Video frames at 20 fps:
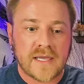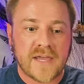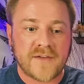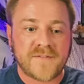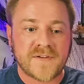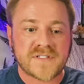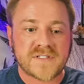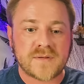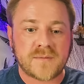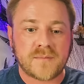
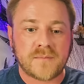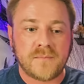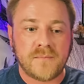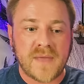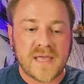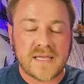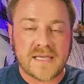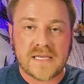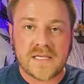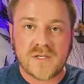If it's
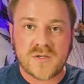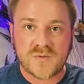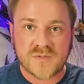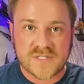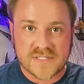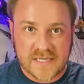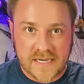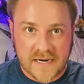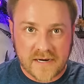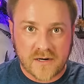making you
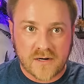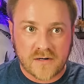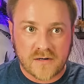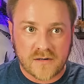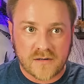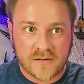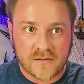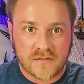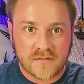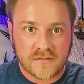
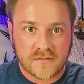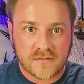scared